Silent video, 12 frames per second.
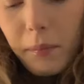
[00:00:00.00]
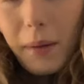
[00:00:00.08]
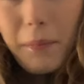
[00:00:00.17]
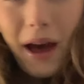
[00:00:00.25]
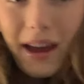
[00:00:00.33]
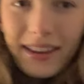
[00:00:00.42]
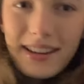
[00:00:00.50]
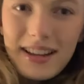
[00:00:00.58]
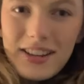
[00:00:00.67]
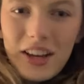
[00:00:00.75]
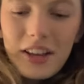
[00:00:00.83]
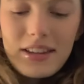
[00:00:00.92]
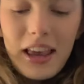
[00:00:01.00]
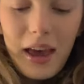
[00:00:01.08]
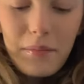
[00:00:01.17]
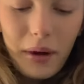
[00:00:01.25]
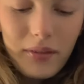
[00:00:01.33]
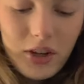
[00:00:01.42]
My bag is actually a
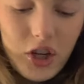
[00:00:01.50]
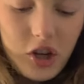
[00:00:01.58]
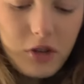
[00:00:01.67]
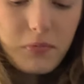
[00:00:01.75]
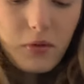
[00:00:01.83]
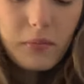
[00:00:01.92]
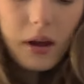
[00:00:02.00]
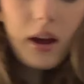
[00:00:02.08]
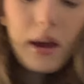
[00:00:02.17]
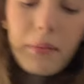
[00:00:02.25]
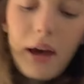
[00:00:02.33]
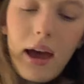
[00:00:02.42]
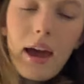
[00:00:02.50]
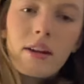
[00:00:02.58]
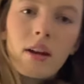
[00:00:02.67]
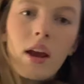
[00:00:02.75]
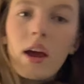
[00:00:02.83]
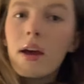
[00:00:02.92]
tip, but I've literally just brought my iPad,
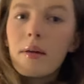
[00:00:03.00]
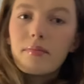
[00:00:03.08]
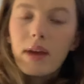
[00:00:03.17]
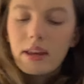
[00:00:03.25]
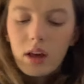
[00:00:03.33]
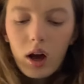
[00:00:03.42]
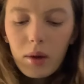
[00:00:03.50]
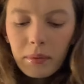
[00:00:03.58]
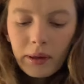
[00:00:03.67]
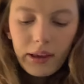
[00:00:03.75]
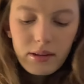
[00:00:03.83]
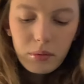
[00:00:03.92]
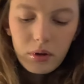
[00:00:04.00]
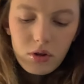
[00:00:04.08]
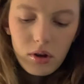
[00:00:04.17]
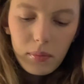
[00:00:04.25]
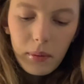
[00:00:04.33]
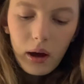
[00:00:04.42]
makeup in case I want to
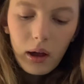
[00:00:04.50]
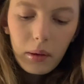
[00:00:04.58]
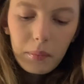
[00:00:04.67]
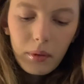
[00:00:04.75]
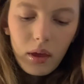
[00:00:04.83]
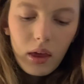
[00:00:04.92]
top up,